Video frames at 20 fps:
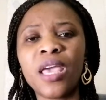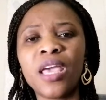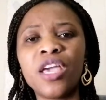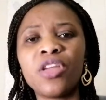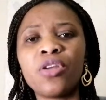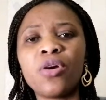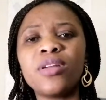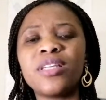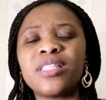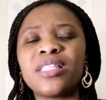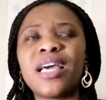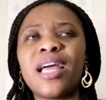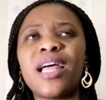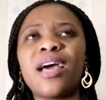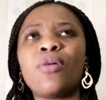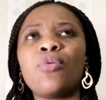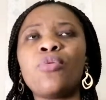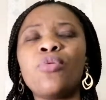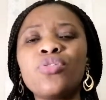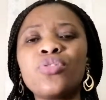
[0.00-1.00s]
You know, they
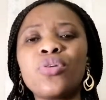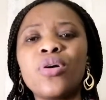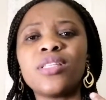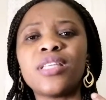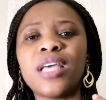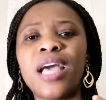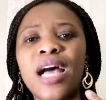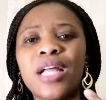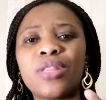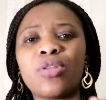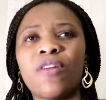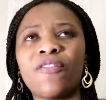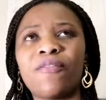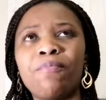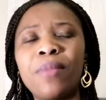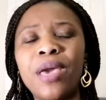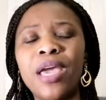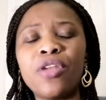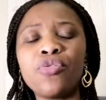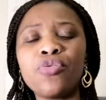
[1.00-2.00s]
say, who knows the heart of
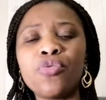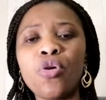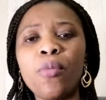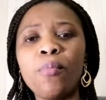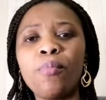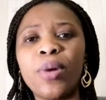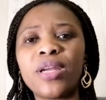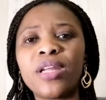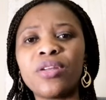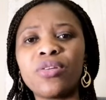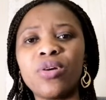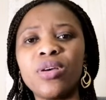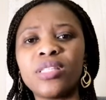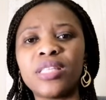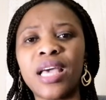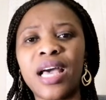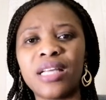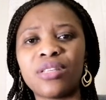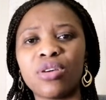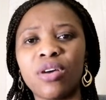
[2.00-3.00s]
men? Nobody knows
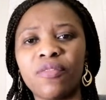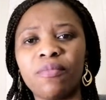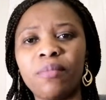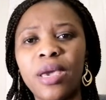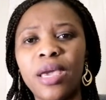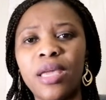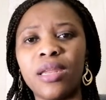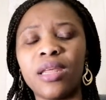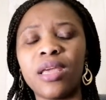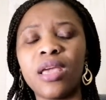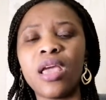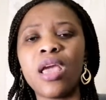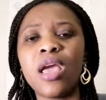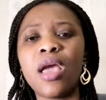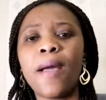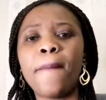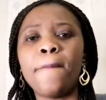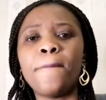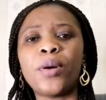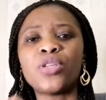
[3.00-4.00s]
the heart of men.
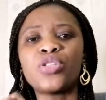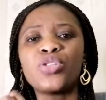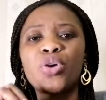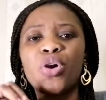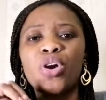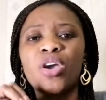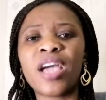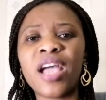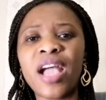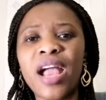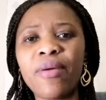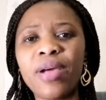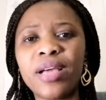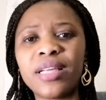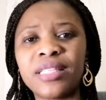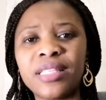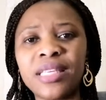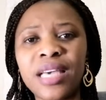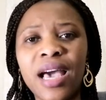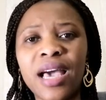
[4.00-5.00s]
But your
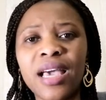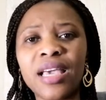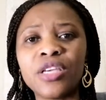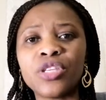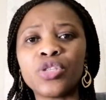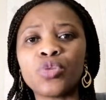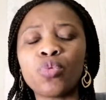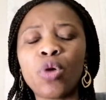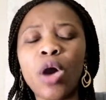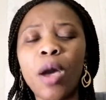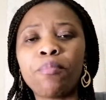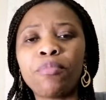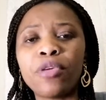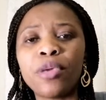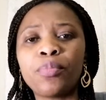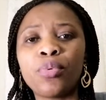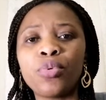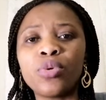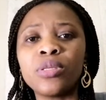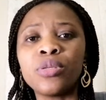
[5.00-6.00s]
character is what
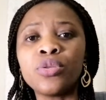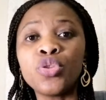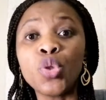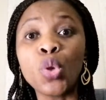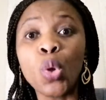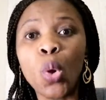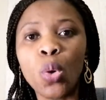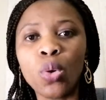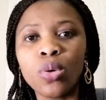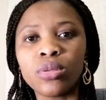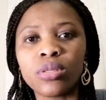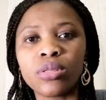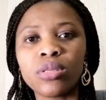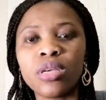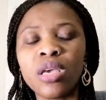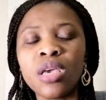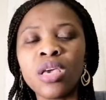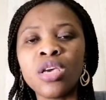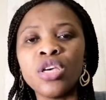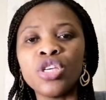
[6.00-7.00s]
people knows.
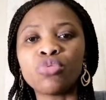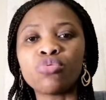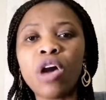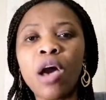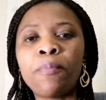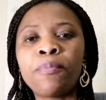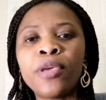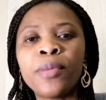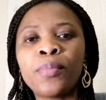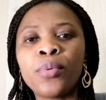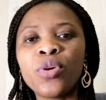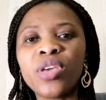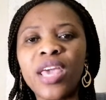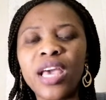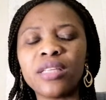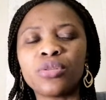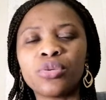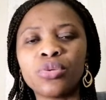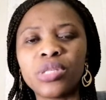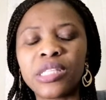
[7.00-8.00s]
It's what people
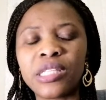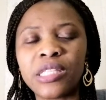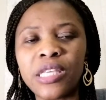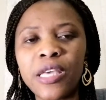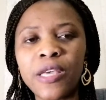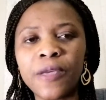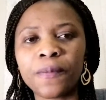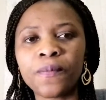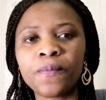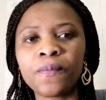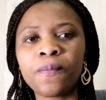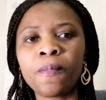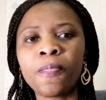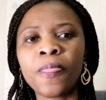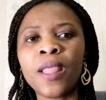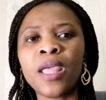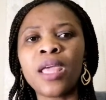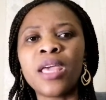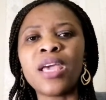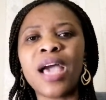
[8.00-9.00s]
get to see.
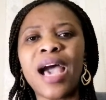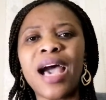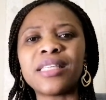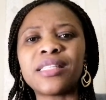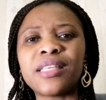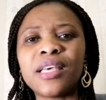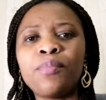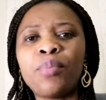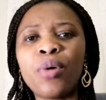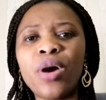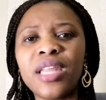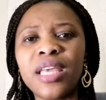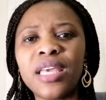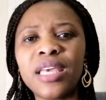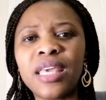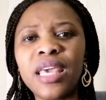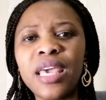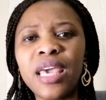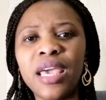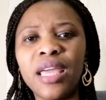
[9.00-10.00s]
As a born
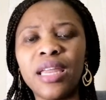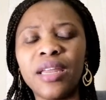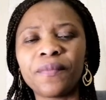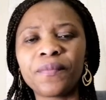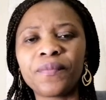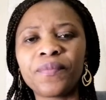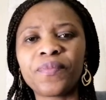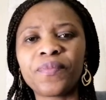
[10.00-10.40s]
again,